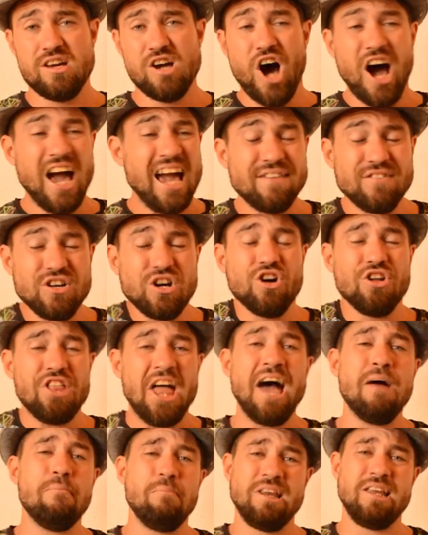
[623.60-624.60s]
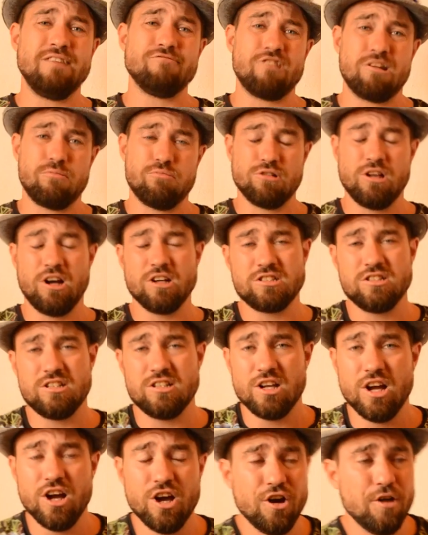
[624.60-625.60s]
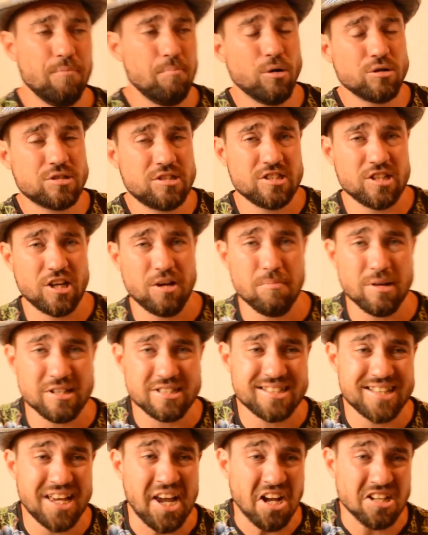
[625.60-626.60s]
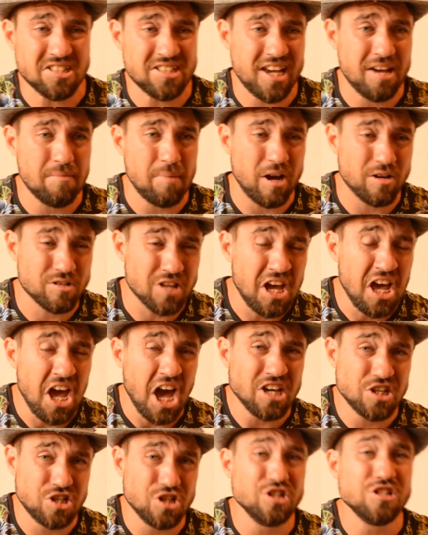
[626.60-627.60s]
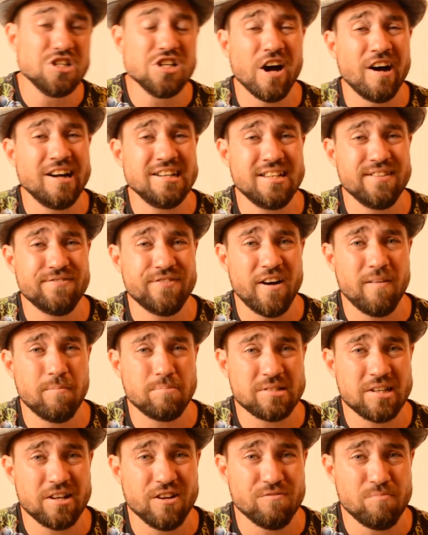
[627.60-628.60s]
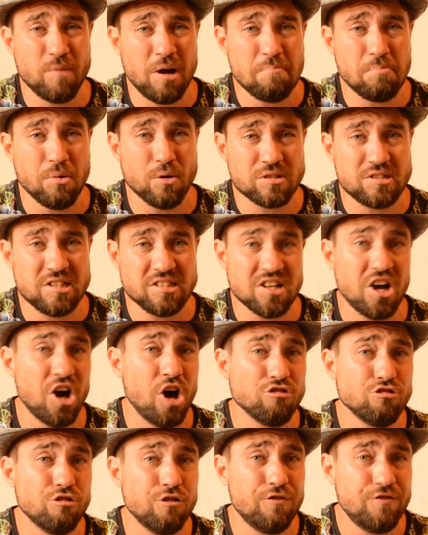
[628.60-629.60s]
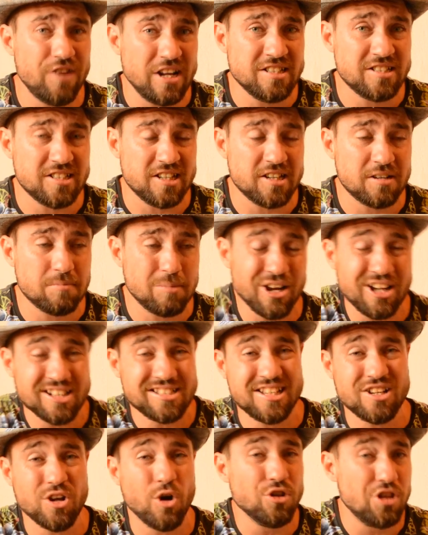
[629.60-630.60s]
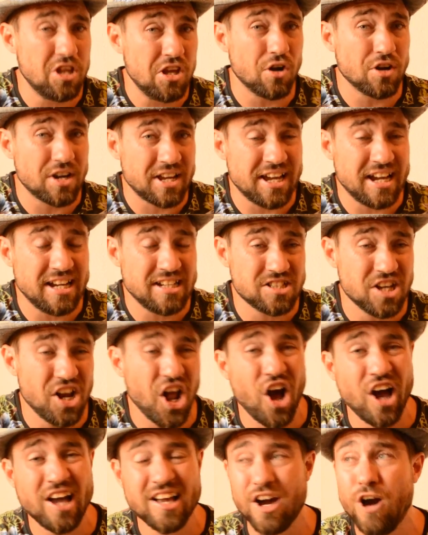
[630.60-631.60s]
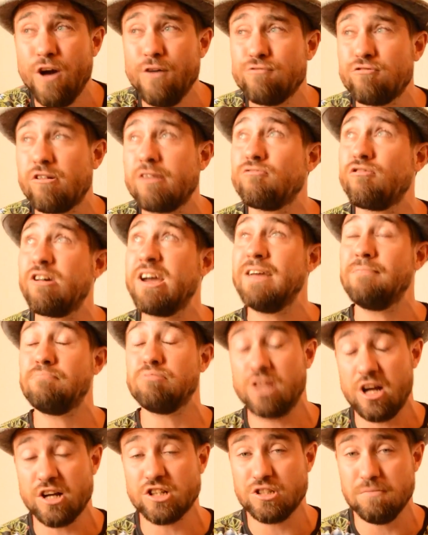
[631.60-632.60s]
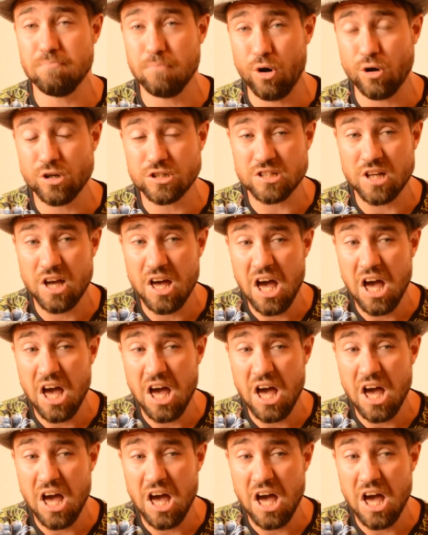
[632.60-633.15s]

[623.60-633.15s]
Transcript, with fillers: I haven't got that many reproduction uh, boxes, I must say. I'd say about a good 95% of my boxes are authentic. But like I said, on the odd occasion, I go for a reproduction box